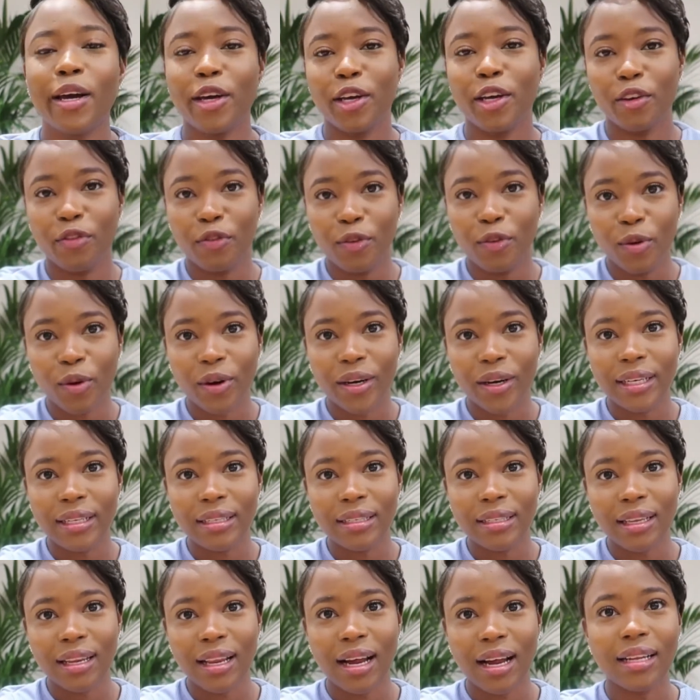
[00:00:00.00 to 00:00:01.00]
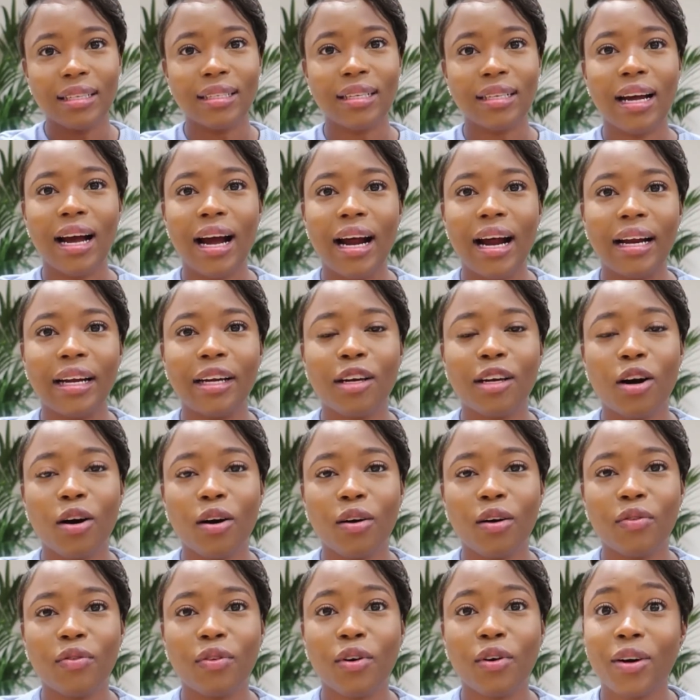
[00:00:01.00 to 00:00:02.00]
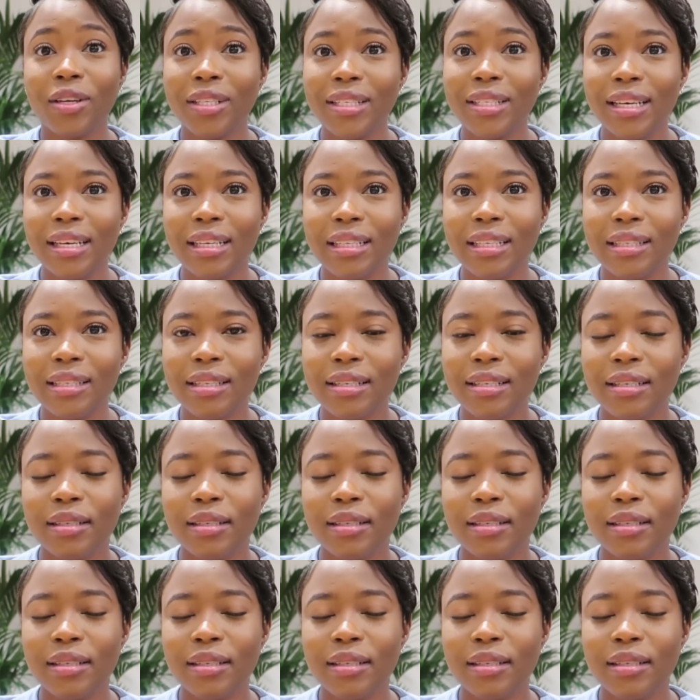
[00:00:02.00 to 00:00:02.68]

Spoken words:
if you are into that kind of content.